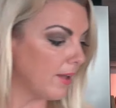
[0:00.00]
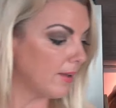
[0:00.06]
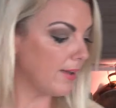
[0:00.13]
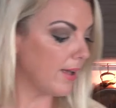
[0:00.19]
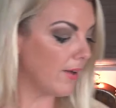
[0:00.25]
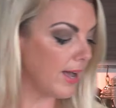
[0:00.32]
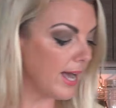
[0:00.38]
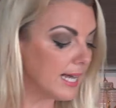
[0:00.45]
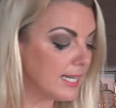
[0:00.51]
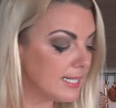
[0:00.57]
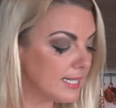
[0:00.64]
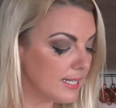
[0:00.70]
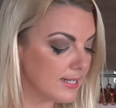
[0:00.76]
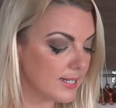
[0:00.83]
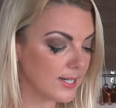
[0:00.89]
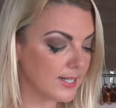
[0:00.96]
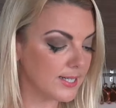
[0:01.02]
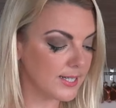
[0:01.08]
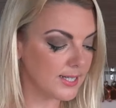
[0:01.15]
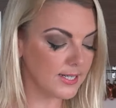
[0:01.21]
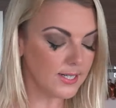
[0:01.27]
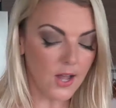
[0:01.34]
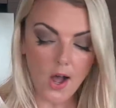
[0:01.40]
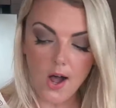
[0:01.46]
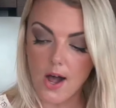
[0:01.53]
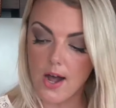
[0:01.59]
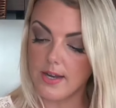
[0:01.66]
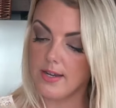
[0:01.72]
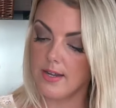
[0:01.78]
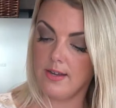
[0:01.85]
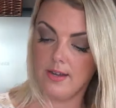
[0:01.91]
Now, as these are still
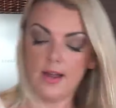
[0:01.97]
hot,